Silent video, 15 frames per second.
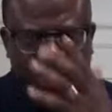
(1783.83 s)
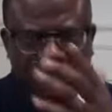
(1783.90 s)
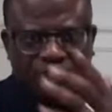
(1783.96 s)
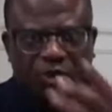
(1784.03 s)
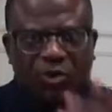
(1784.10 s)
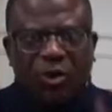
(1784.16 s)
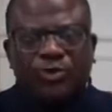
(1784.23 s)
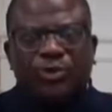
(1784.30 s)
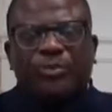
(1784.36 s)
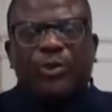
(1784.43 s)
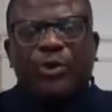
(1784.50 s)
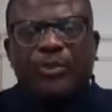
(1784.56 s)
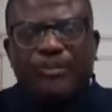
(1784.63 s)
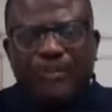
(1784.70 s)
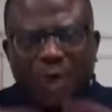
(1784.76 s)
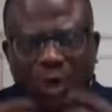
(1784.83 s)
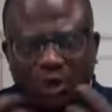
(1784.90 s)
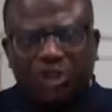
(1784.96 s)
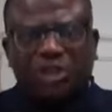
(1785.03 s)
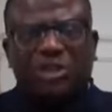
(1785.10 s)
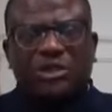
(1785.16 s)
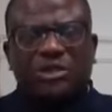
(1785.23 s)
So the
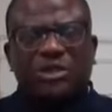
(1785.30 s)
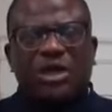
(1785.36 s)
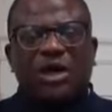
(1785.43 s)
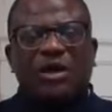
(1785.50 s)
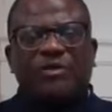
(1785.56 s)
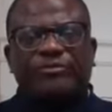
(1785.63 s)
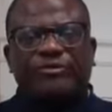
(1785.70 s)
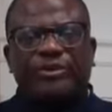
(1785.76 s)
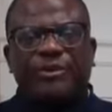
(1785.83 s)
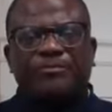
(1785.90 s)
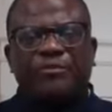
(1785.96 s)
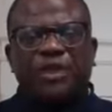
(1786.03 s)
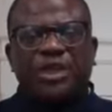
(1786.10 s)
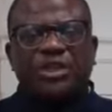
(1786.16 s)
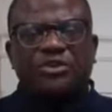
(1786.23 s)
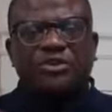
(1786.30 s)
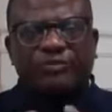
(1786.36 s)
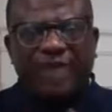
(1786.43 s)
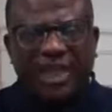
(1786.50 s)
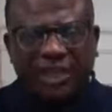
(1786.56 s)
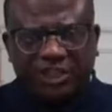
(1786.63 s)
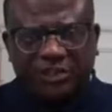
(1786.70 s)
promotion of
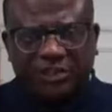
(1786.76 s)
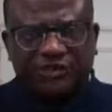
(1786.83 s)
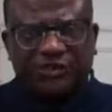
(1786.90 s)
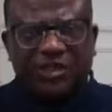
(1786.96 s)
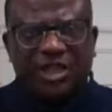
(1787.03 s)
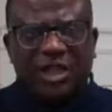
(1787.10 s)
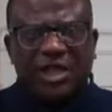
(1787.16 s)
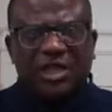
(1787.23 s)
innovation